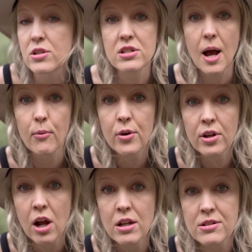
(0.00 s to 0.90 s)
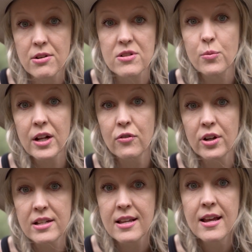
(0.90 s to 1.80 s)
Stop going to concerts, whatever
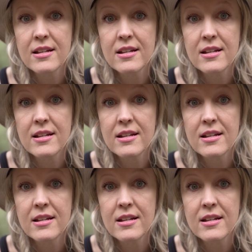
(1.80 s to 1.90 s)
it is.